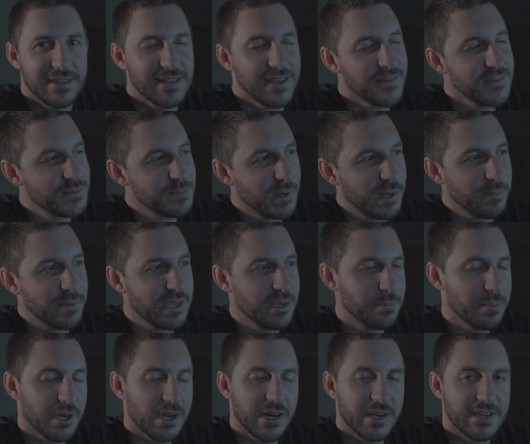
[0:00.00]
Now, this might be a
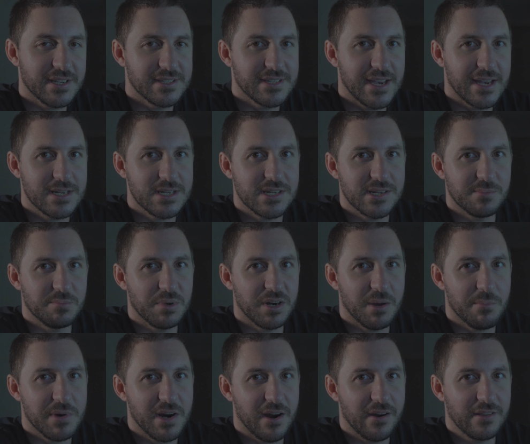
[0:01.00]
bone of contention, but
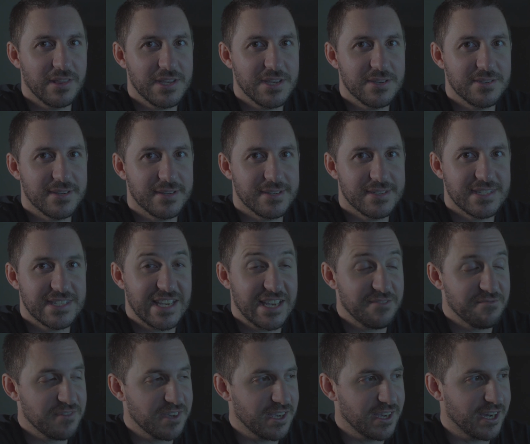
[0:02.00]
I'm currently using
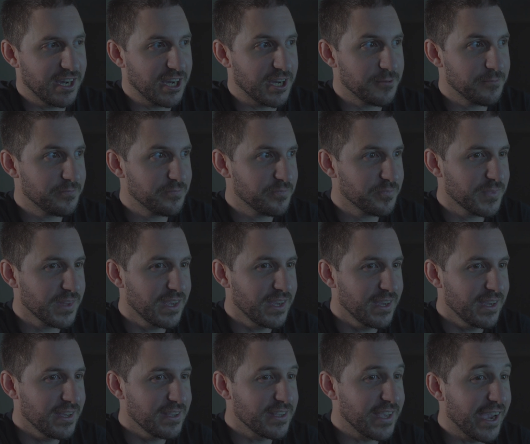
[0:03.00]
SteamVR.
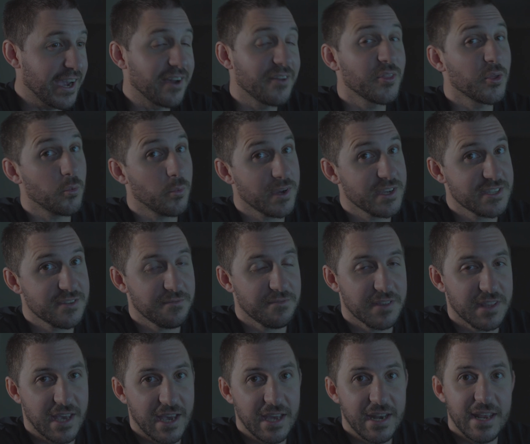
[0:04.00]
Now, the reason
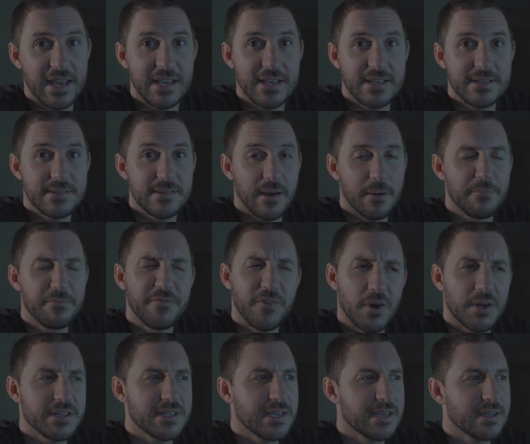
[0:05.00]
for that is I'm
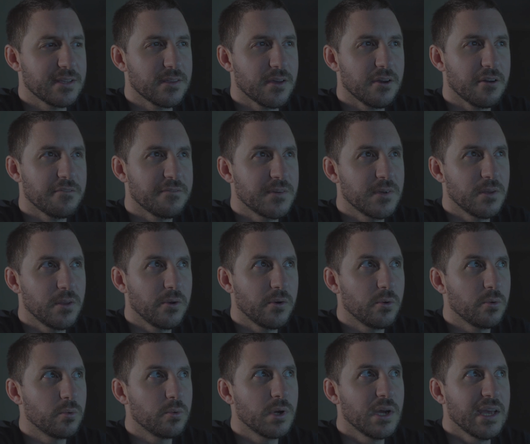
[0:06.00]
finding there are a few
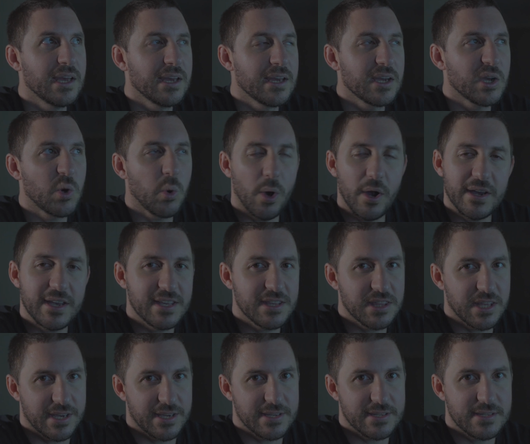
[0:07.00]
little quirky
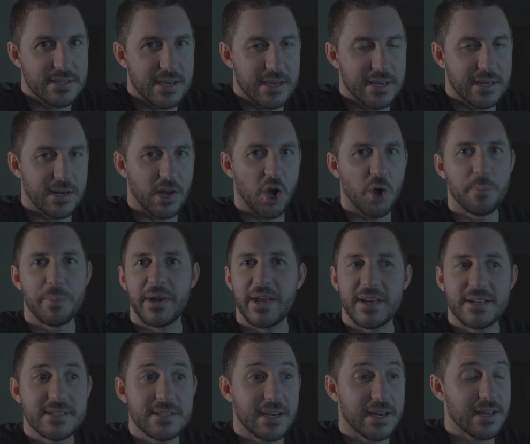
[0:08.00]
things in
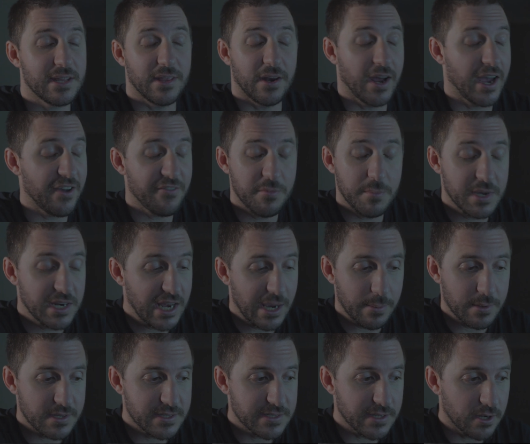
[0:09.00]
Openxr that I haven't been
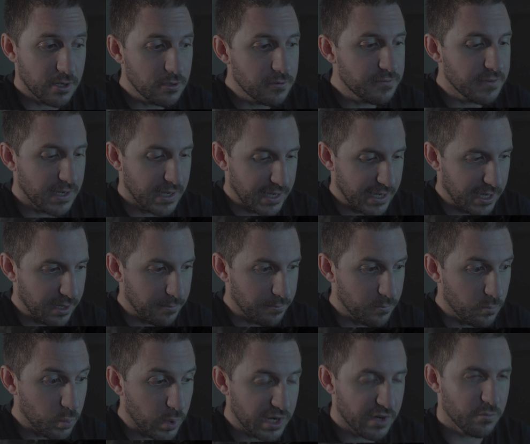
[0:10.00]
able to solve.
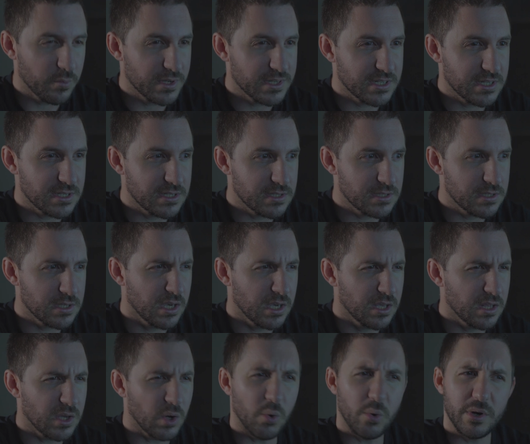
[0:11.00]
One of which is
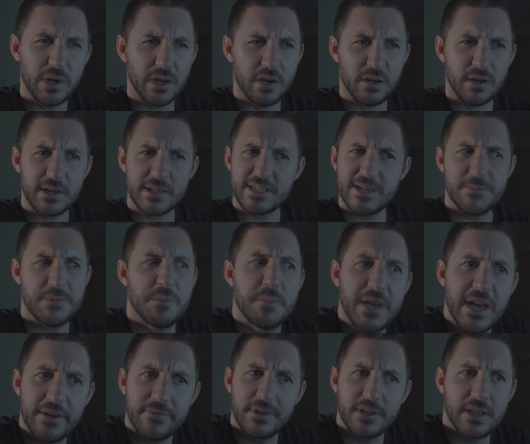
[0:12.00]
the audio. I seem to be
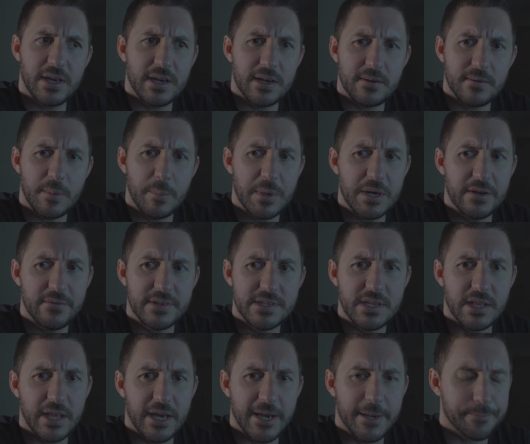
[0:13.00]
having like a bit of a
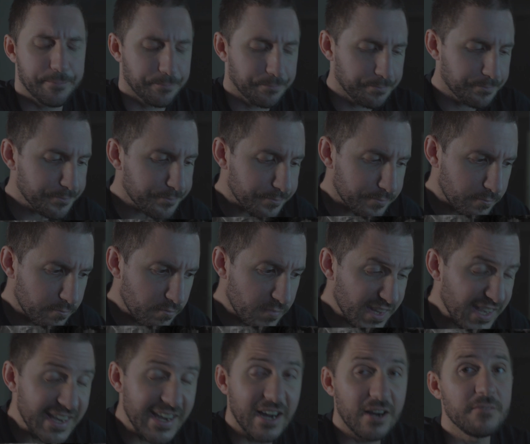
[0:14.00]
delay.
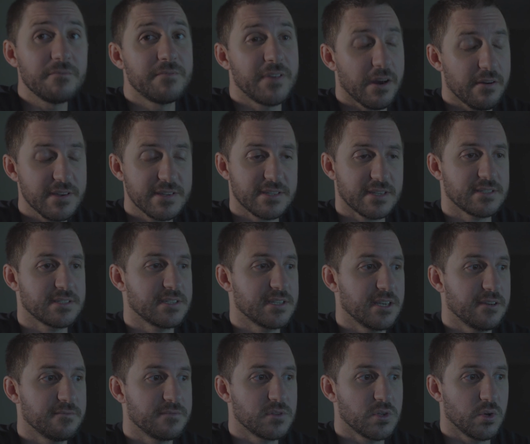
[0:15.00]
I'm very
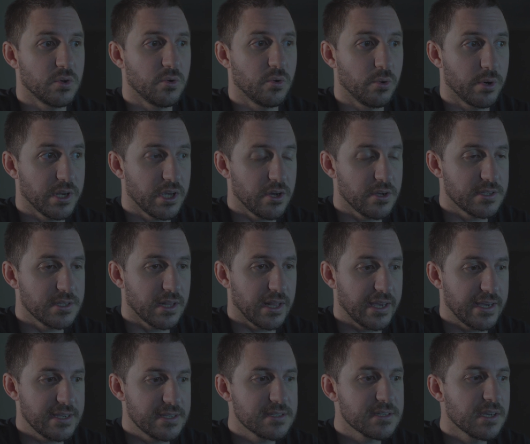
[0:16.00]
sensitive to audio
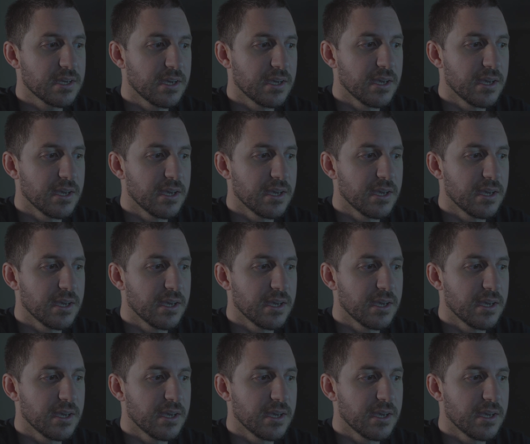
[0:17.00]
delays.